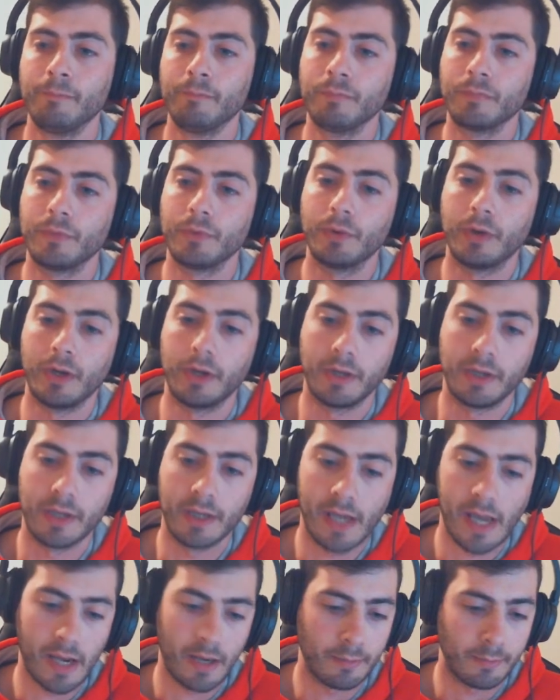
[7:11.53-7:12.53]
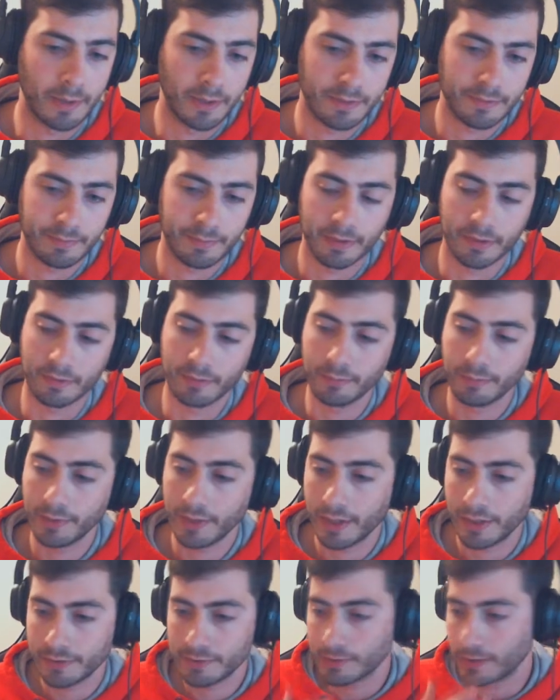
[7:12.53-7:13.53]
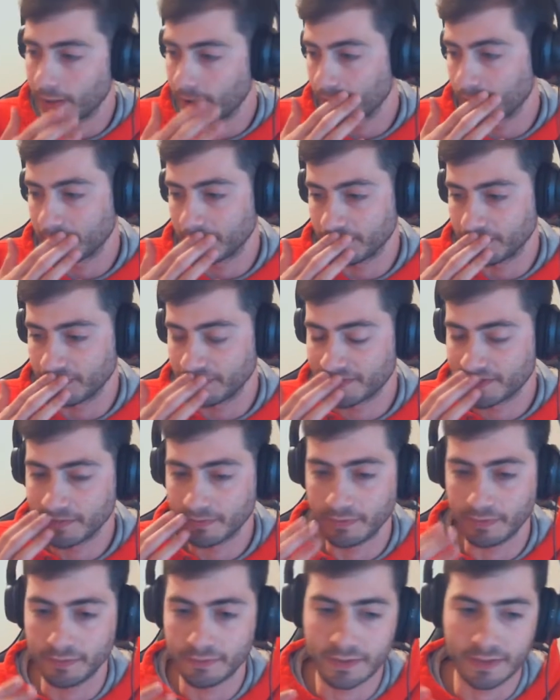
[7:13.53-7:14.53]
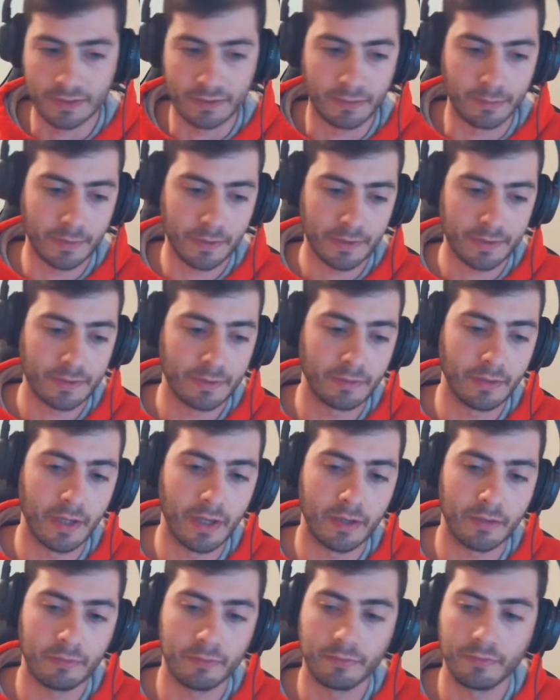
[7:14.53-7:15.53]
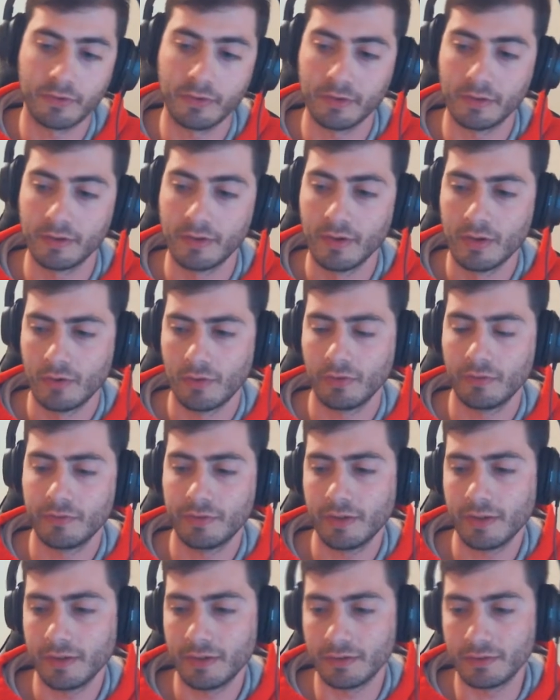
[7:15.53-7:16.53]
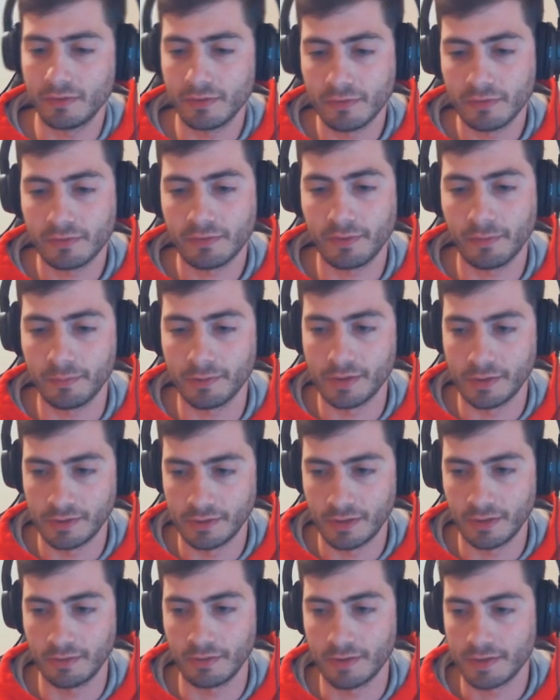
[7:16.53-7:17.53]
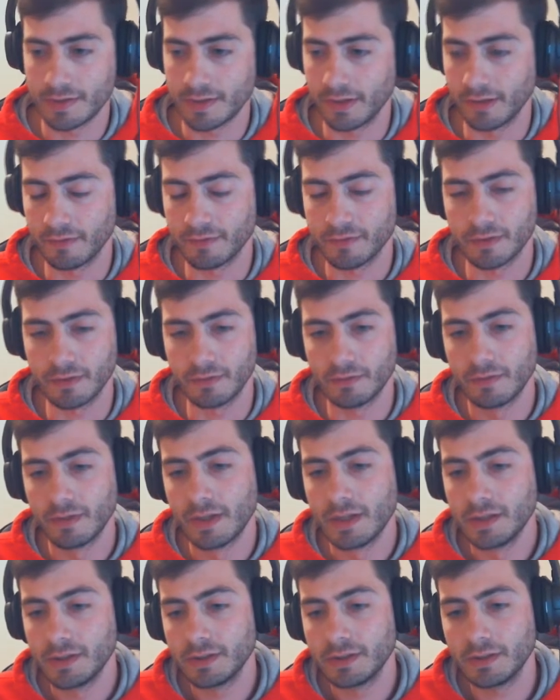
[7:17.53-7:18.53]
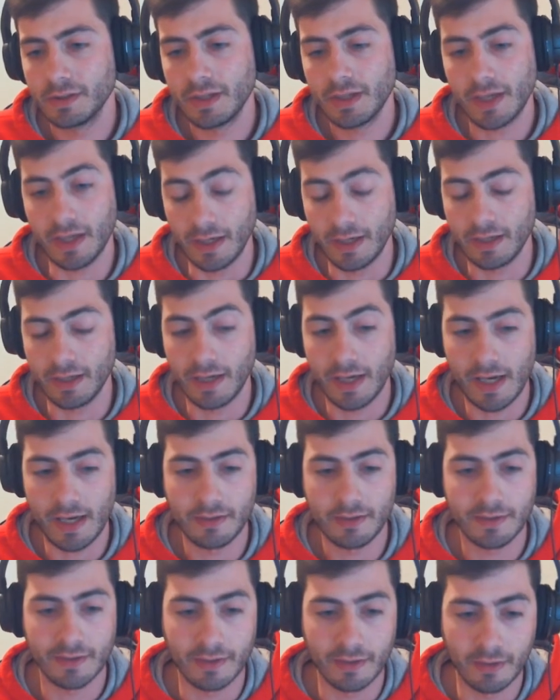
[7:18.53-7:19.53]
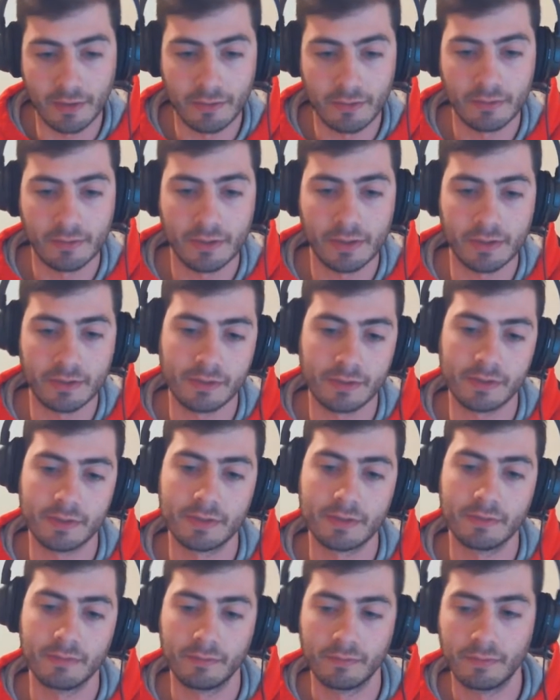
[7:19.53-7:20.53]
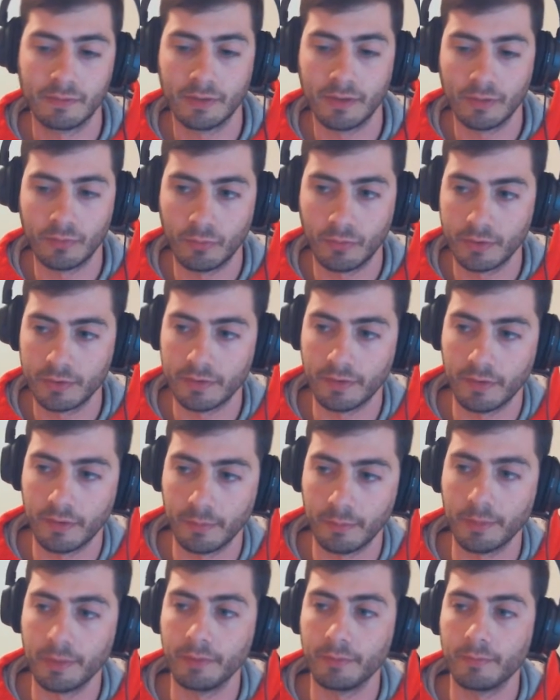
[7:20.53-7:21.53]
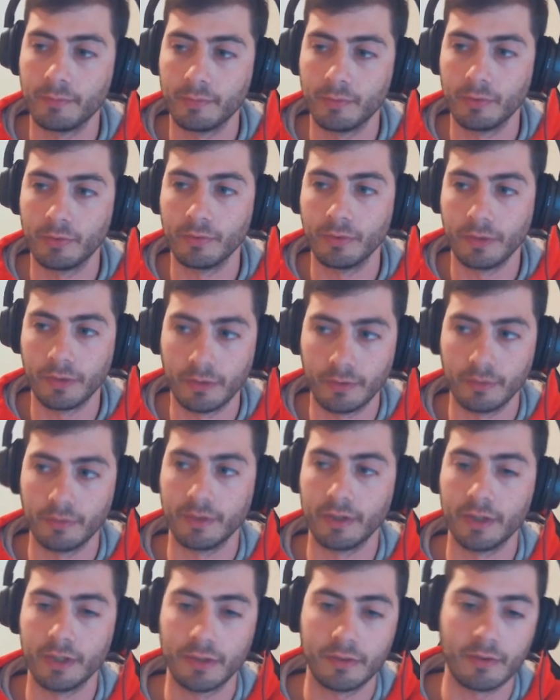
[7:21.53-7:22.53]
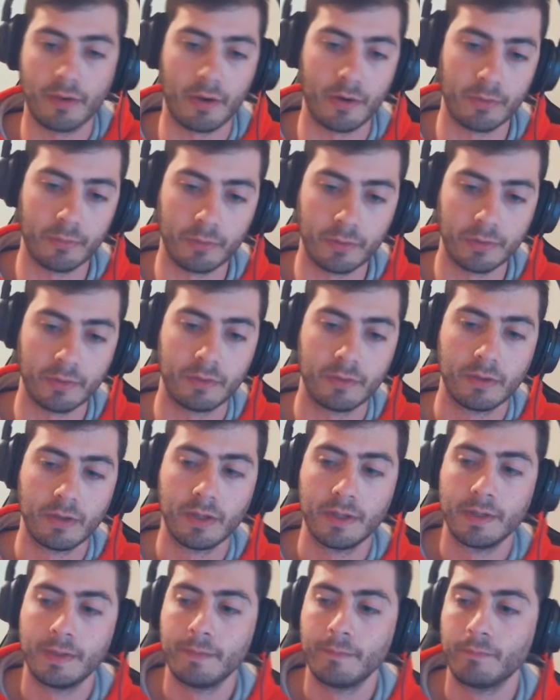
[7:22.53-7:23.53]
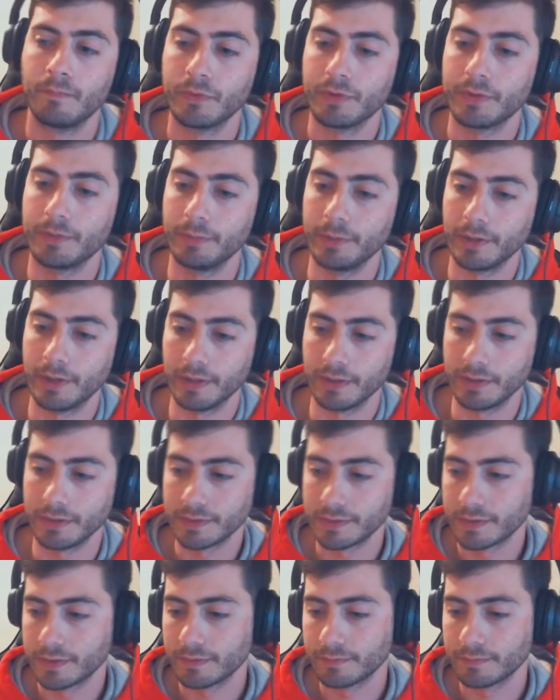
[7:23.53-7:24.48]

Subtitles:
Adamancipator, Black Dragon. We've seen the Buster Lock. We've seen it do some degenerate stuff. So it had to go. It was a little bit earlier than I thought it would, to be honest.